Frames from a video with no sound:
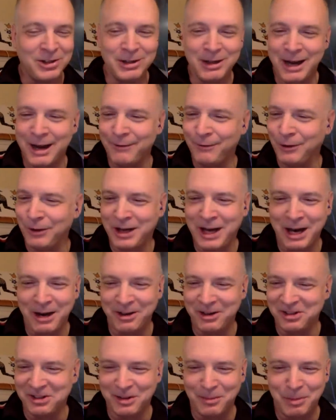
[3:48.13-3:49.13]
never
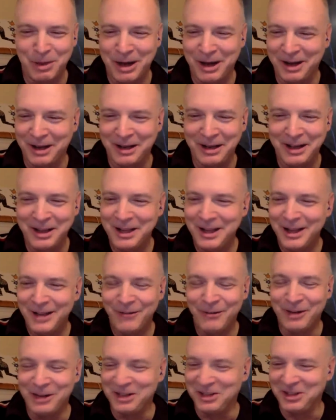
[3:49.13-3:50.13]
carries the puck
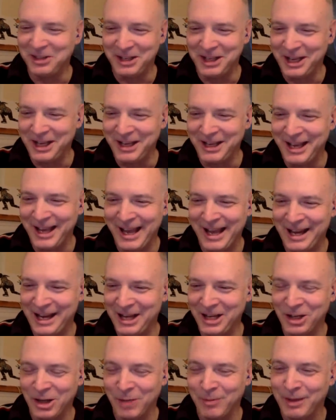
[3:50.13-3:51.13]
when he's in the
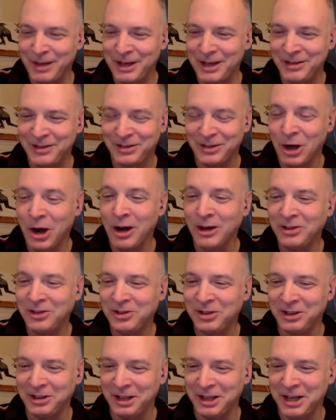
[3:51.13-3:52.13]
NHL, but he's
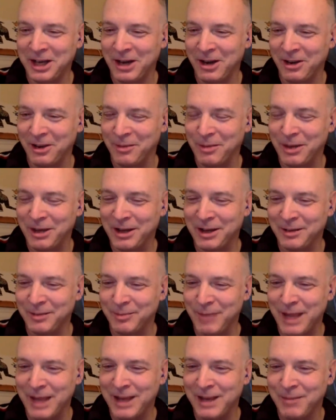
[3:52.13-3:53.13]
constantly carrying the puck and mm-hmm.
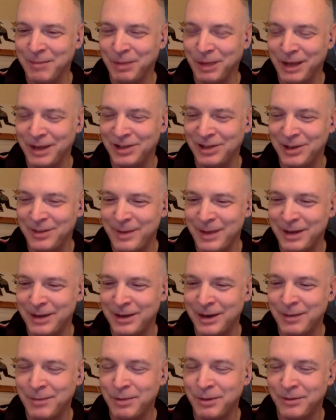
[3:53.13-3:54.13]
making plays, and he made a
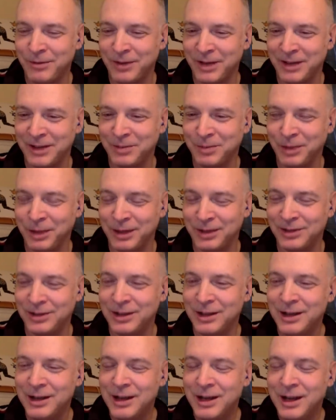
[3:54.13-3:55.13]
number of nice plays.
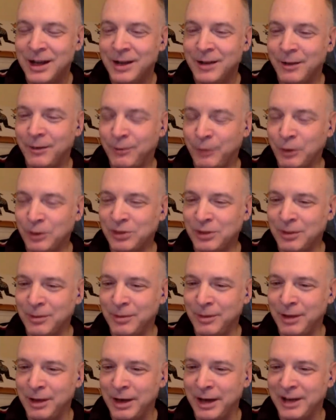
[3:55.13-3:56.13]
Of course, the,
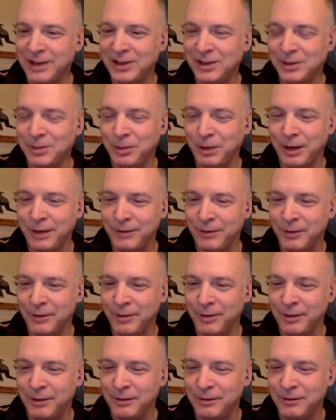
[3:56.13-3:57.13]
the nicest play of the,
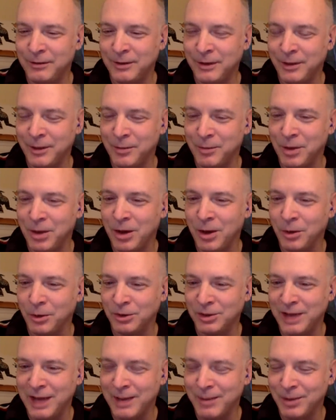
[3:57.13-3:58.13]
the of them all
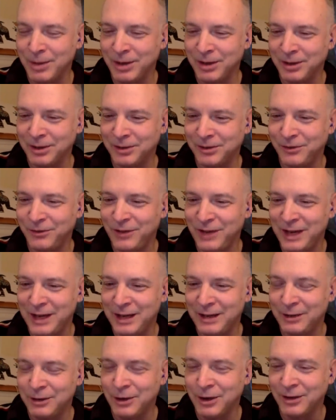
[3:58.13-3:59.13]
was Gambardella's
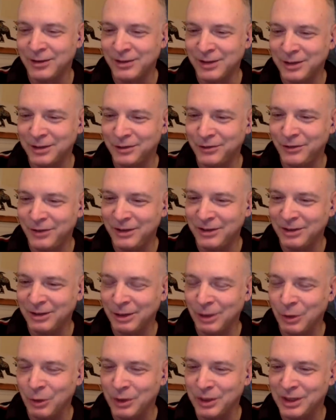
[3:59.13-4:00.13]
feed, cross ice feed to
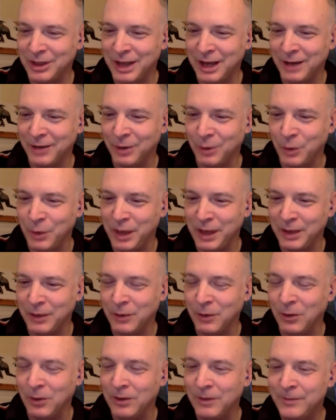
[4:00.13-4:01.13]
Logan right. Day on the winning
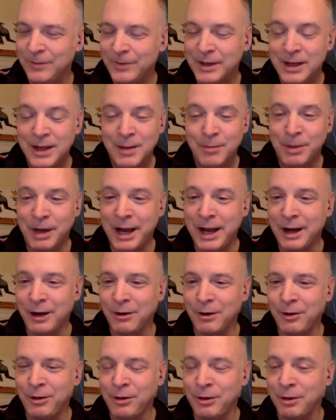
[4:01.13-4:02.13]
goal. But I
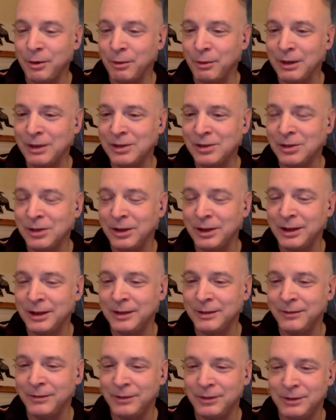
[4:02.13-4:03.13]
agree with you that Russell and